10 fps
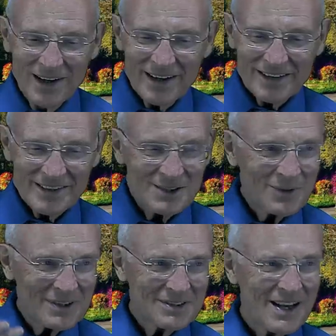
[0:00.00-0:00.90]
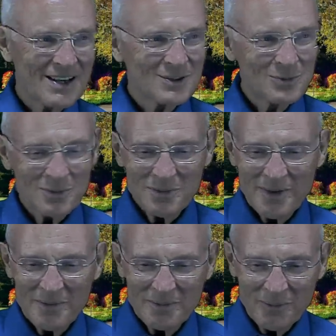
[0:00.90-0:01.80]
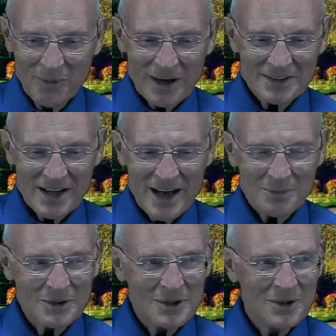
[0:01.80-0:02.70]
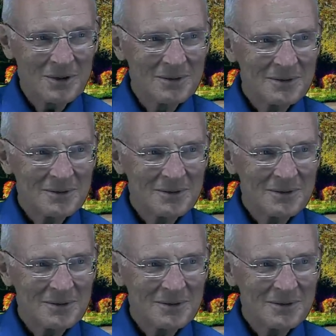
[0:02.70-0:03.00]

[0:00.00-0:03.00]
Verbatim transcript: at this. Is what it says? What does Adam do?